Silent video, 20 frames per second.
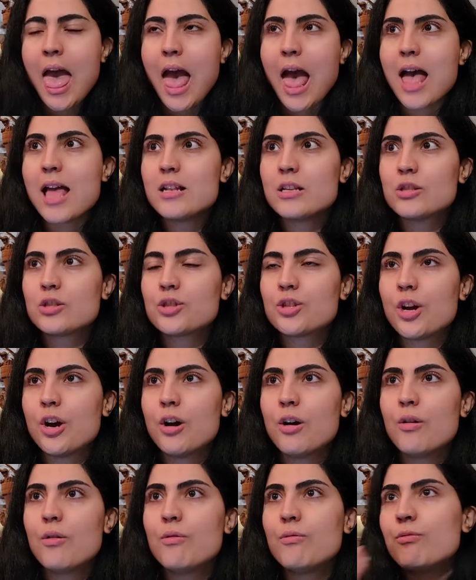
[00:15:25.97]
And
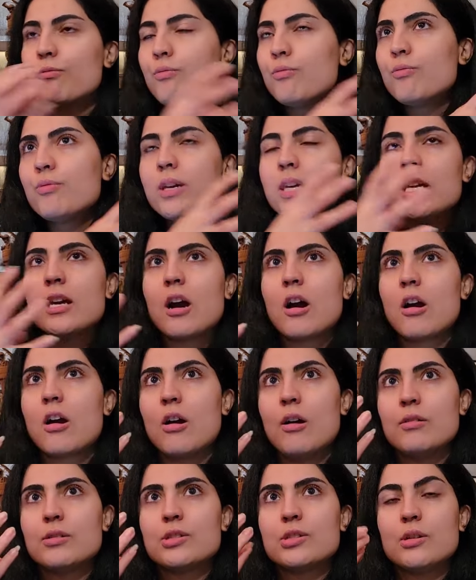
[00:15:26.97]
so we are
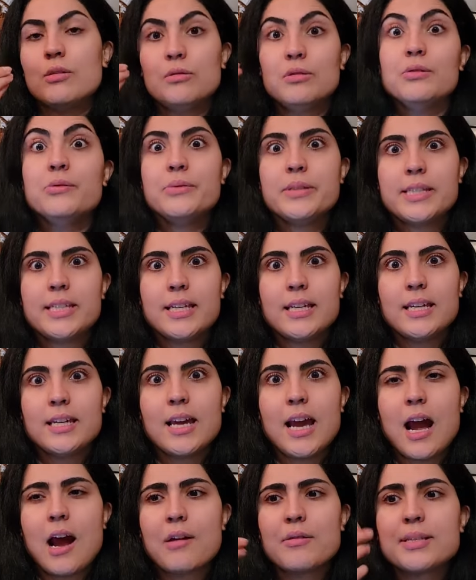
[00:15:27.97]
also losing
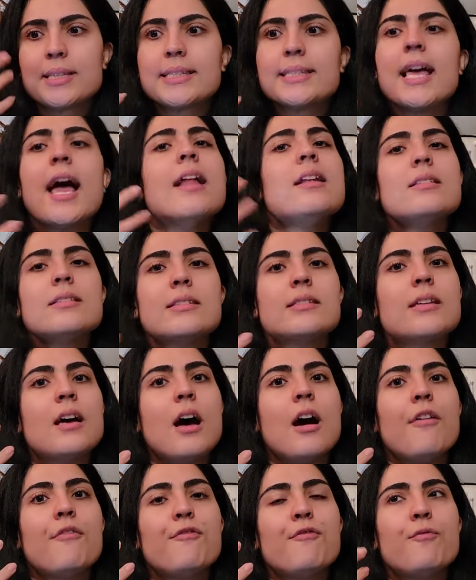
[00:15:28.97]
our sense
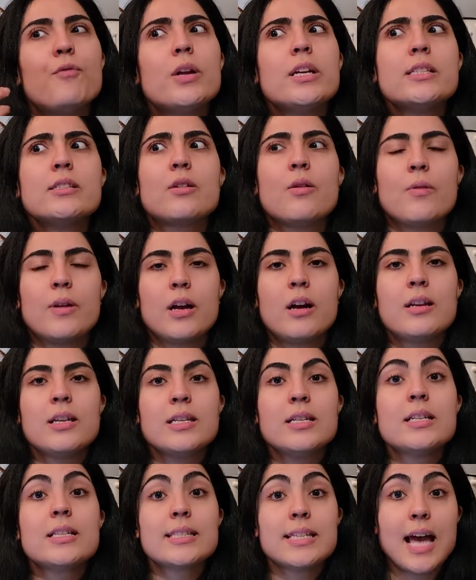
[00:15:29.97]
of what is going on in
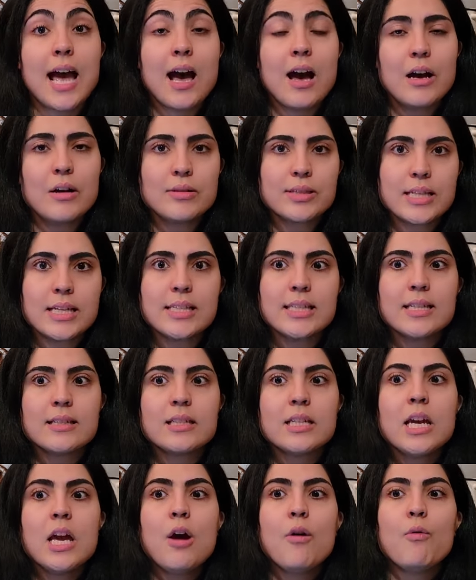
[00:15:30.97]
this house. Is it
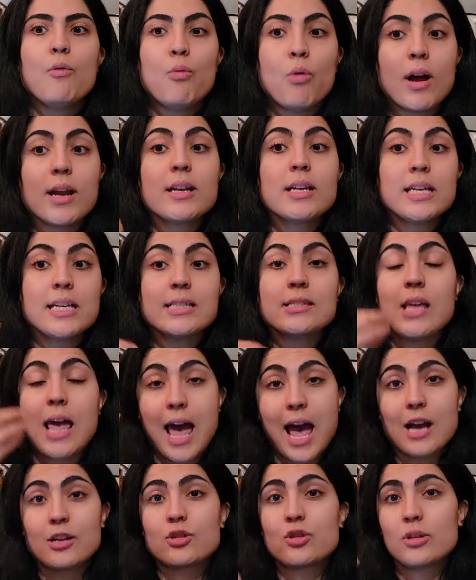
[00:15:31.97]
what it's
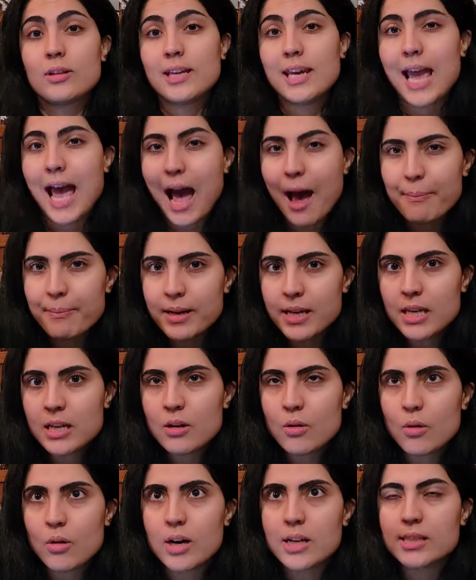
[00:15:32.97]
actually happening,
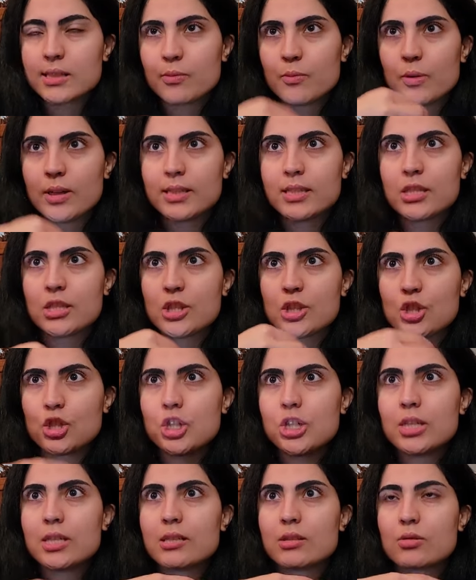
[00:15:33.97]
or it's what
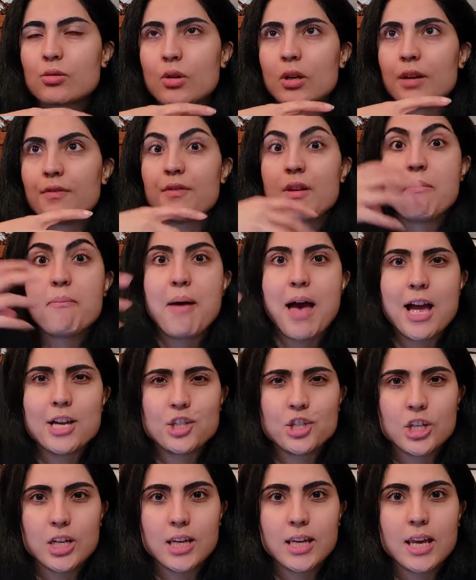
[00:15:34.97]
she's sort of
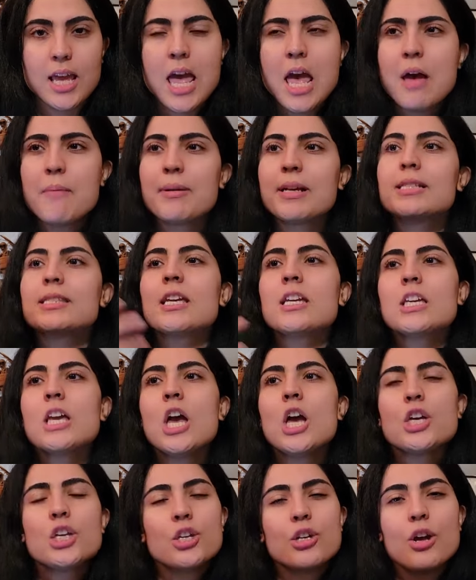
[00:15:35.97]
imagining? Because, like,
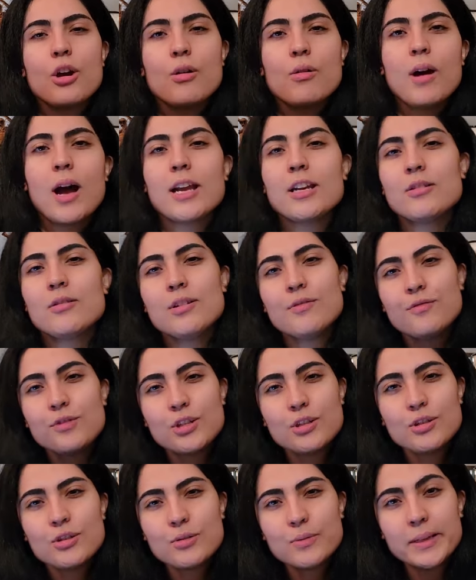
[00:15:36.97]
you know, I don't know if
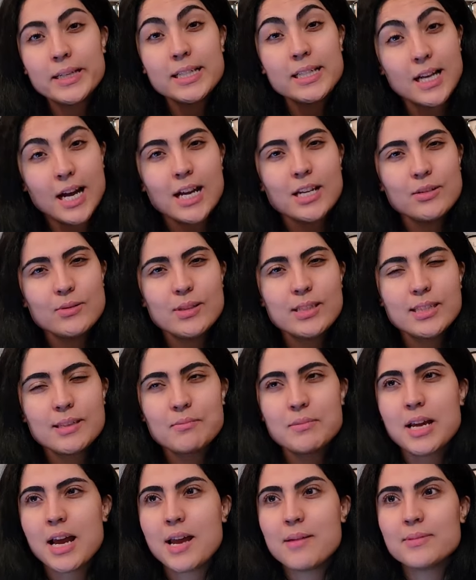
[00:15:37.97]
you do it, I do it
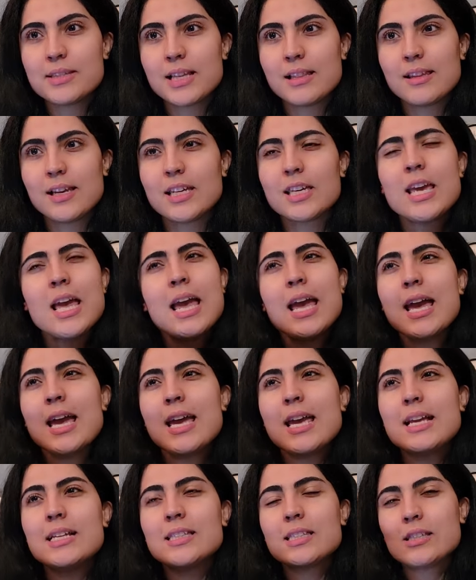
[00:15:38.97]
sometimes, that, like,
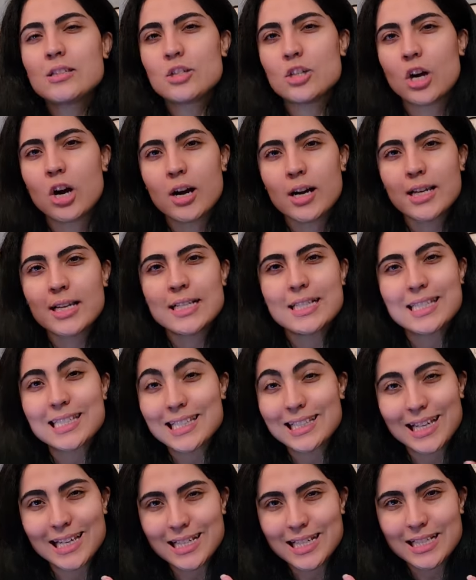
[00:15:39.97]
it's dark, it's
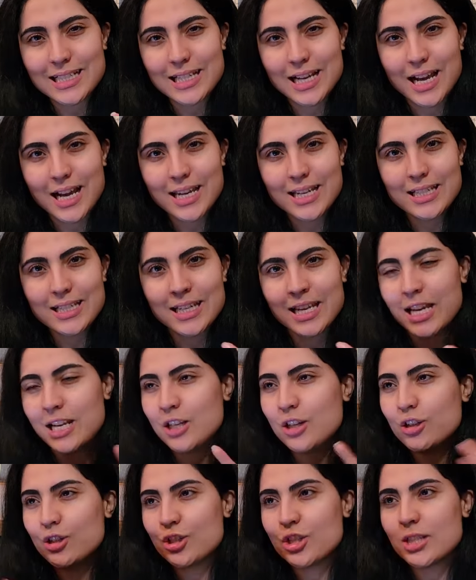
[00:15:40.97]
late at night, and
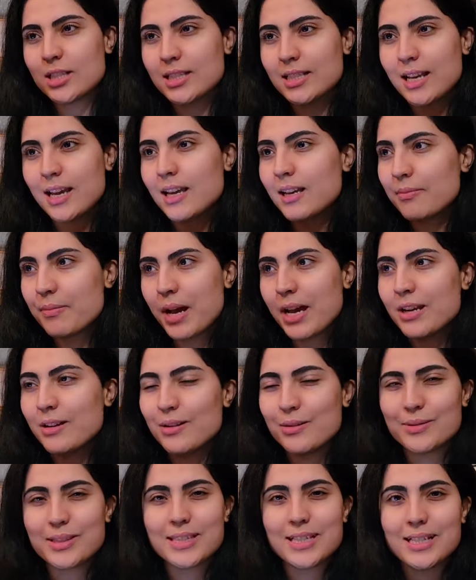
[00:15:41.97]
you're just, like, I don't
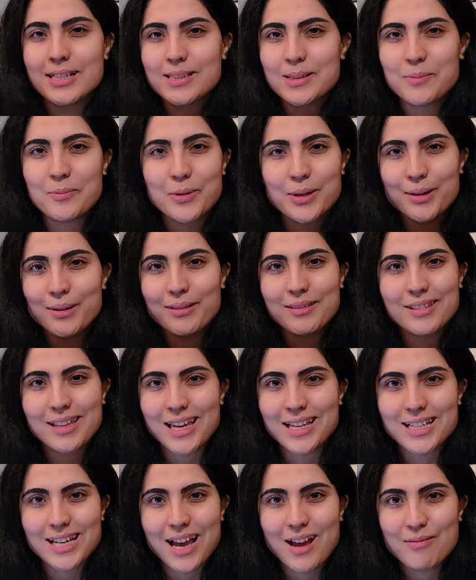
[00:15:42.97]
know, sitting somewhere,
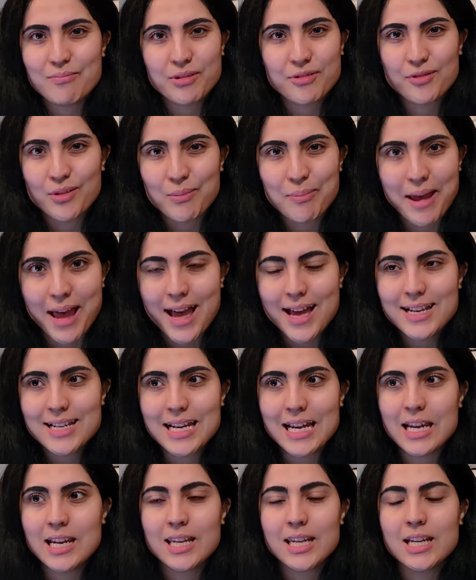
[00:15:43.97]
laying down before bed,
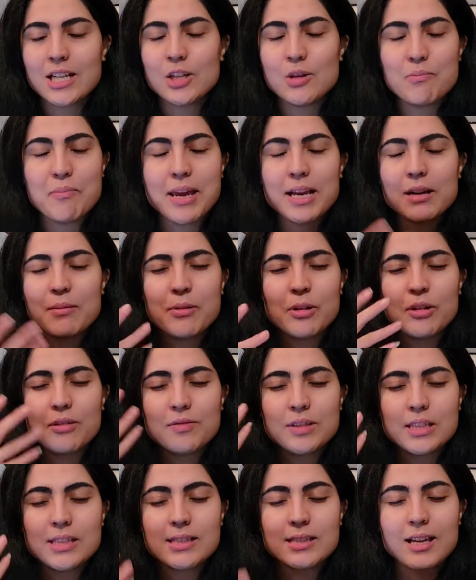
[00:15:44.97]
and then you make up all of
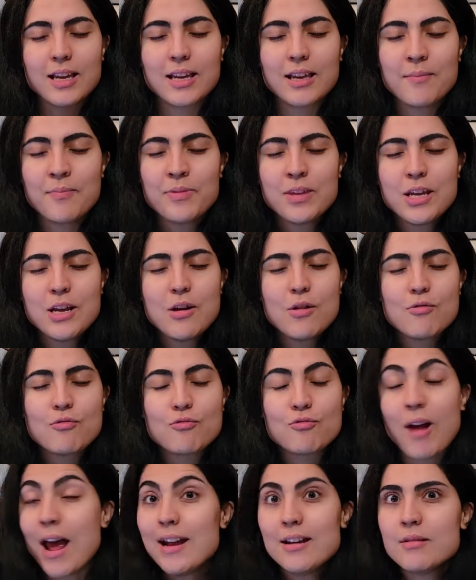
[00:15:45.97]
these, like,
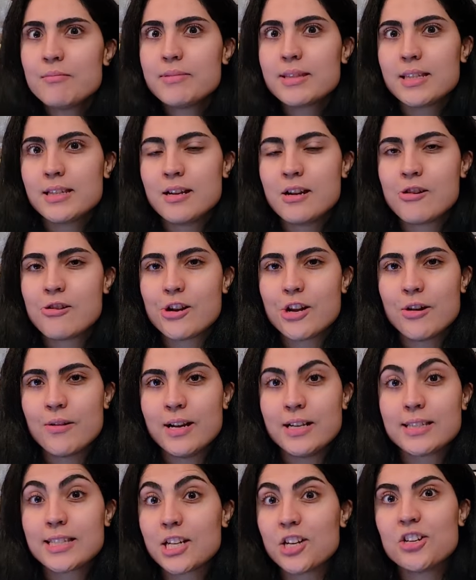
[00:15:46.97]
random scenario
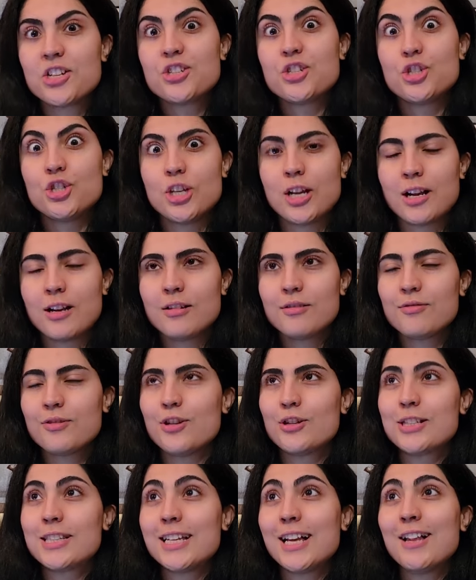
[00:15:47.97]
and scare the shit out of
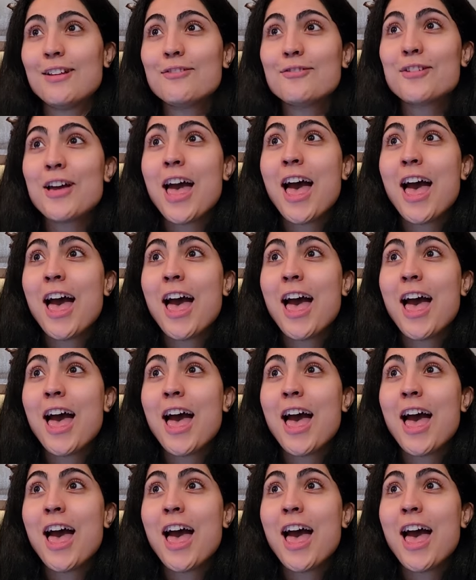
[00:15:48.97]
yourself.